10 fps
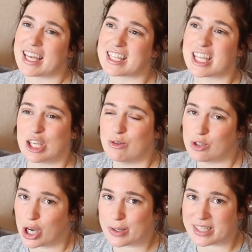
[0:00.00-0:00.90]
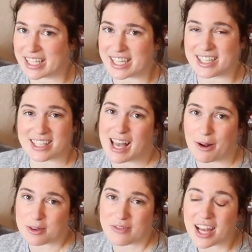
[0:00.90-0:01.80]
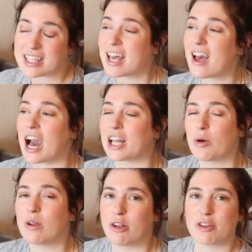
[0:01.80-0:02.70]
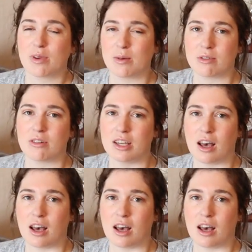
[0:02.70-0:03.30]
is that you don't need sound effects. I know a lot of people